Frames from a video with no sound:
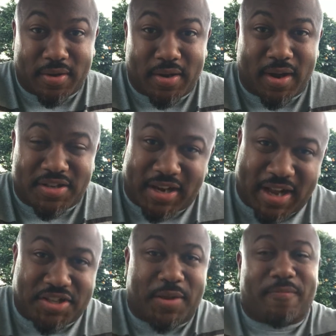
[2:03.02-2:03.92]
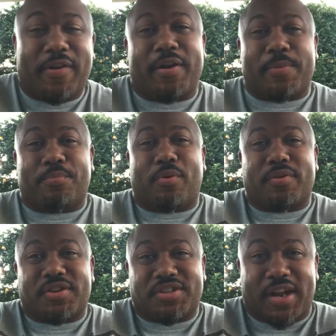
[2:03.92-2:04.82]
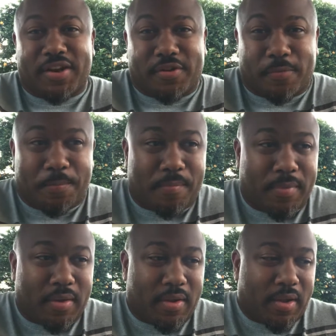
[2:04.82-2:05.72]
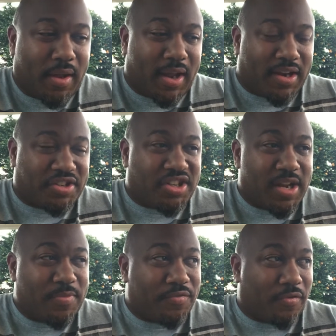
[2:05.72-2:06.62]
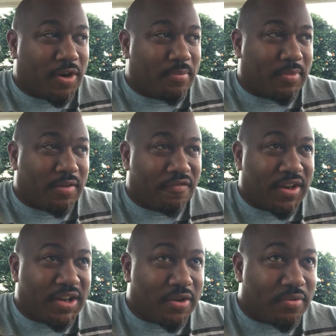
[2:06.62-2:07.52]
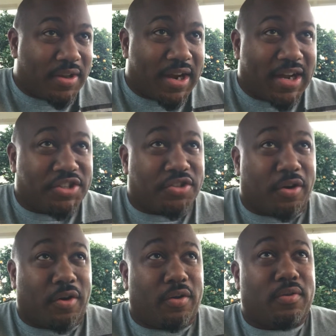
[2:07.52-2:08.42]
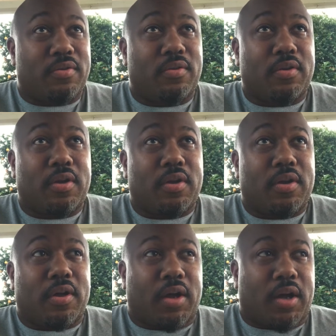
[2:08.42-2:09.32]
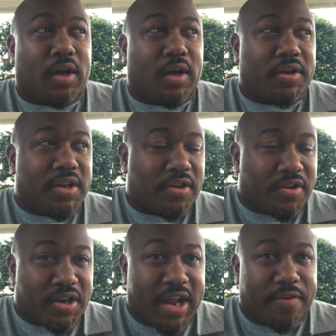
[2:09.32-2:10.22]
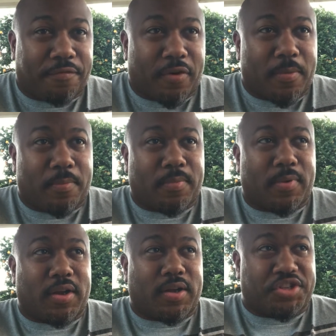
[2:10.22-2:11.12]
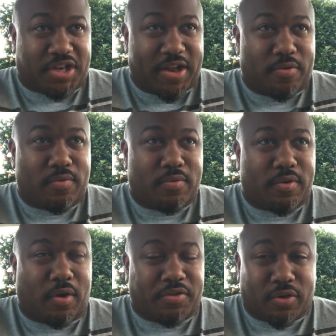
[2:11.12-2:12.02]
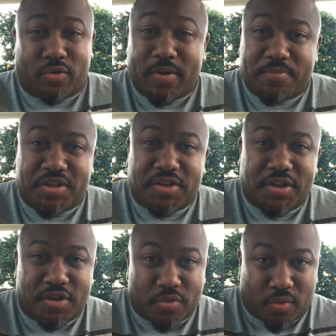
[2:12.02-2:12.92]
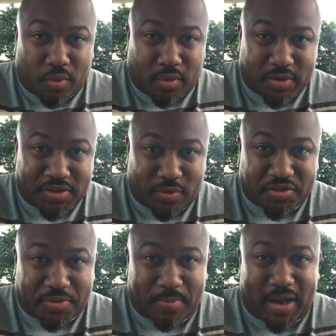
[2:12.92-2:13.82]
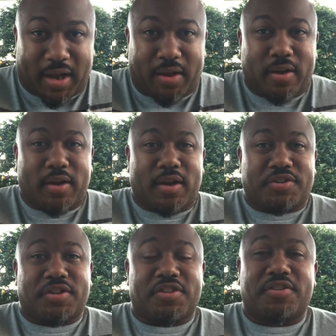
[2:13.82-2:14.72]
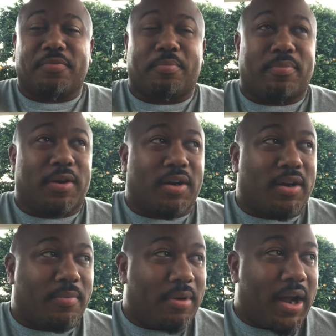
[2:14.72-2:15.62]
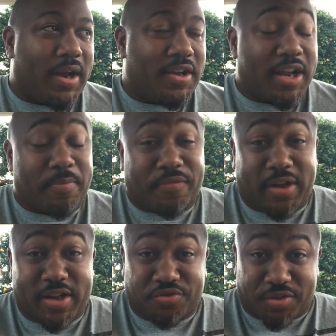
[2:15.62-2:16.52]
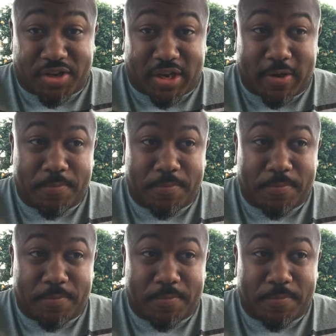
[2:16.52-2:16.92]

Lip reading: As I got something very important to say to you. And it stems from a video that I saw the other day from a channel called The Crimson Cure. It's hosted by a sister by the name of Kendra D.